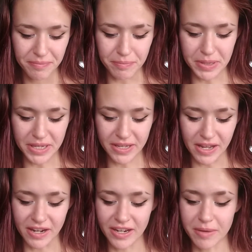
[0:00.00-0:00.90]
Being
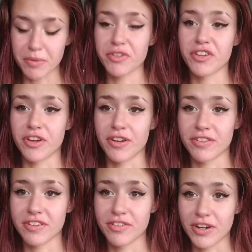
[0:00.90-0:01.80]
unable to
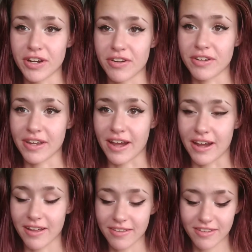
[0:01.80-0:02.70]
concentrate on
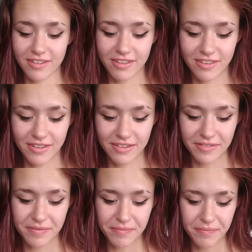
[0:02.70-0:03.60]
tasks,
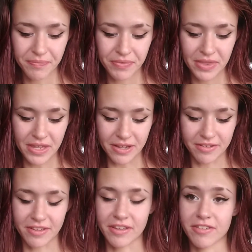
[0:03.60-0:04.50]

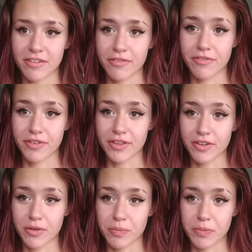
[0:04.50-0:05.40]
excessive
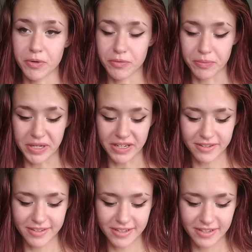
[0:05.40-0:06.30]
physical
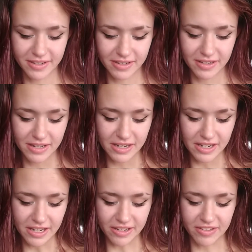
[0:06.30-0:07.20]
movement,
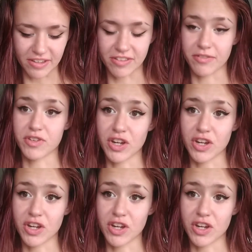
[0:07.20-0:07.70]
excessive